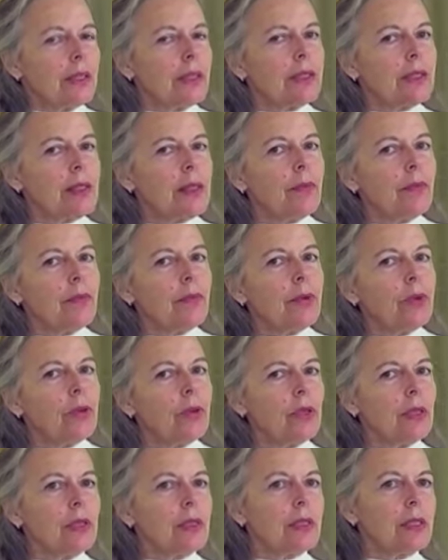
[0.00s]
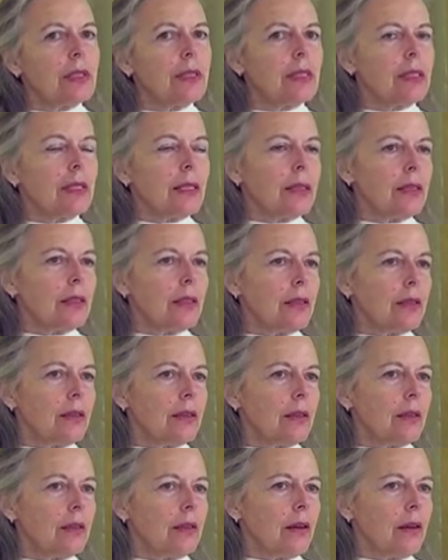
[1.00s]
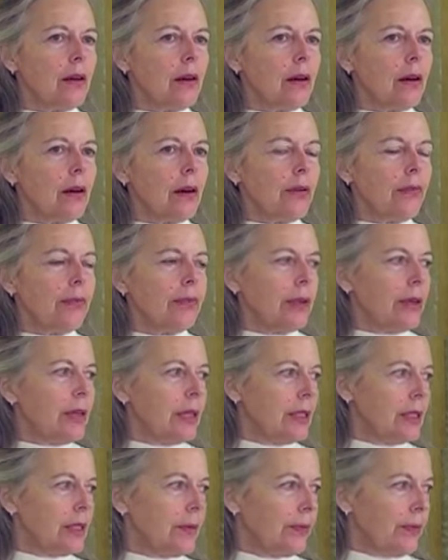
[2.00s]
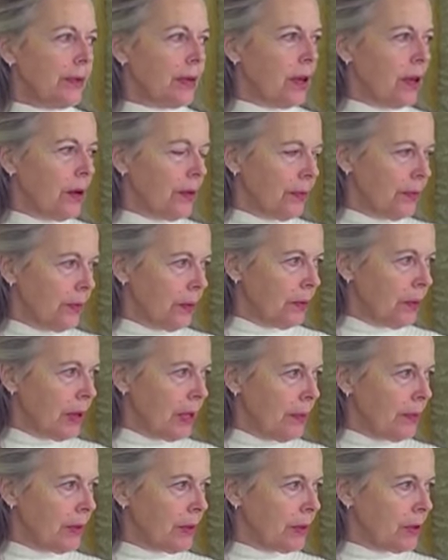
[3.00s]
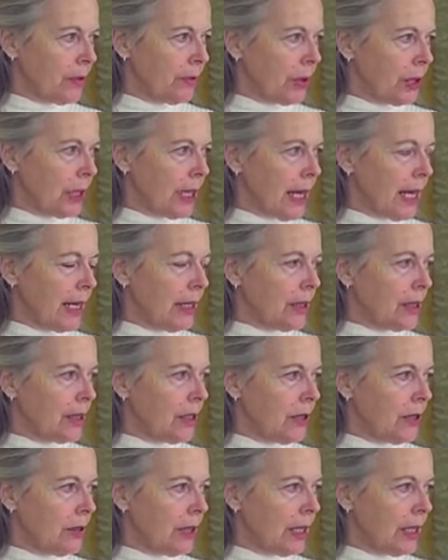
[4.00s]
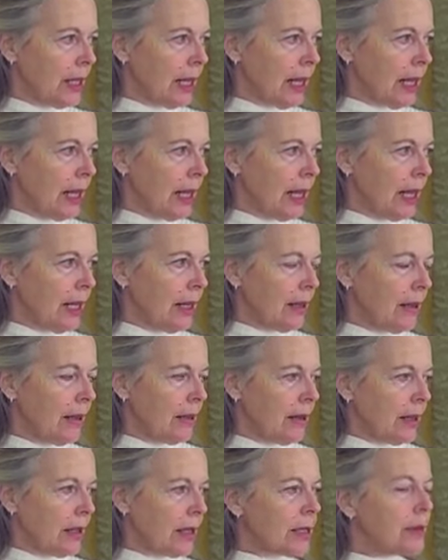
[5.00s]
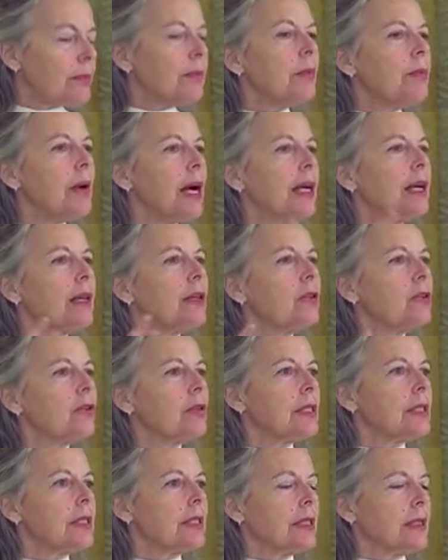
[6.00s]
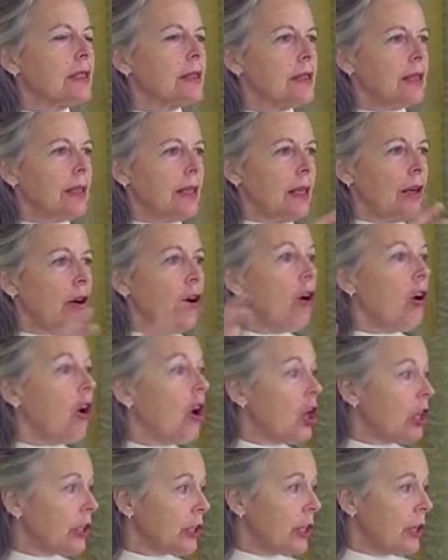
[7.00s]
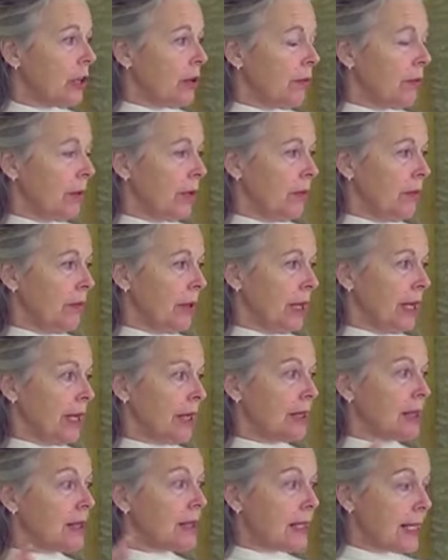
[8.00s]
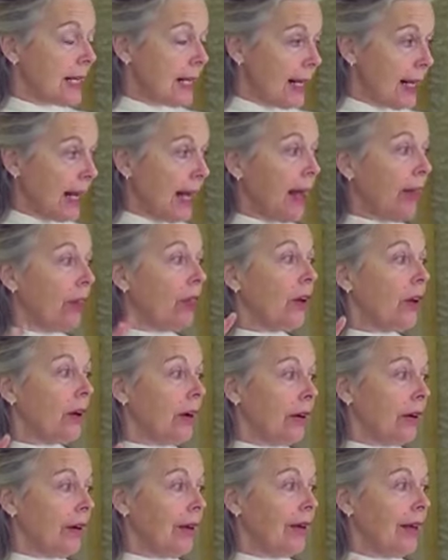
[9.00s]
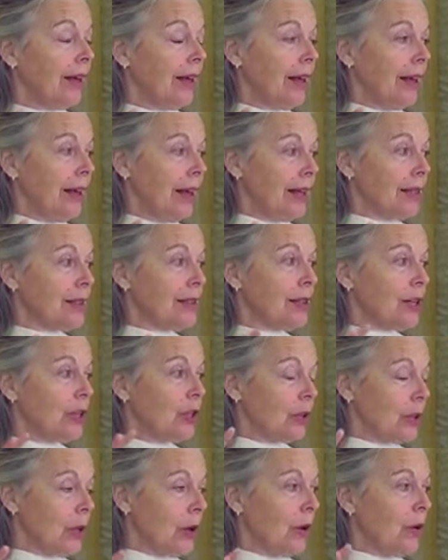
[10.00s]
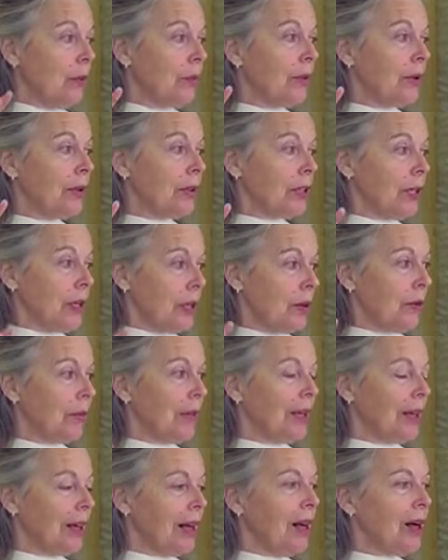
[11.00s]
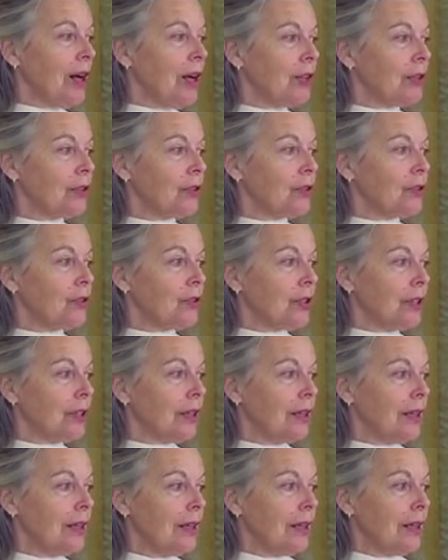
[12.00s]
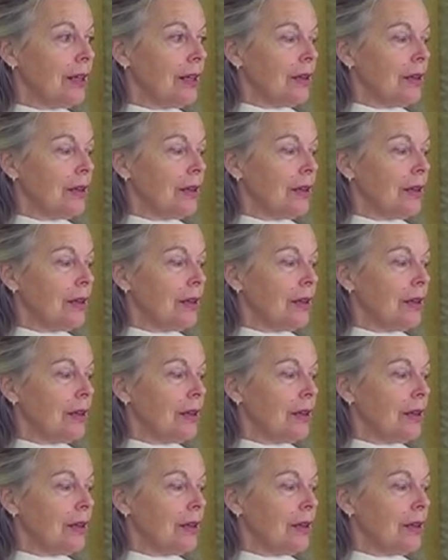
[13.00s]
symbols that are very difficult for people to relate to today, because my interest is in all human beings together as a global human culture,